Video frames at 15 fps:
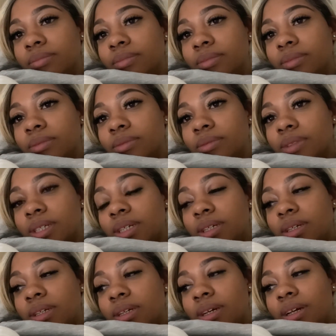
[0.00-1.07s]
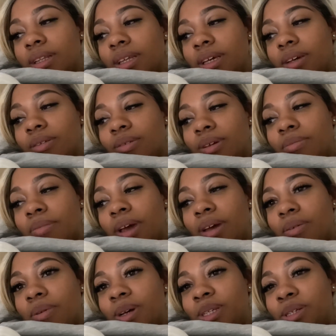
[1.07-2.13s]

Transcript: I think we might watch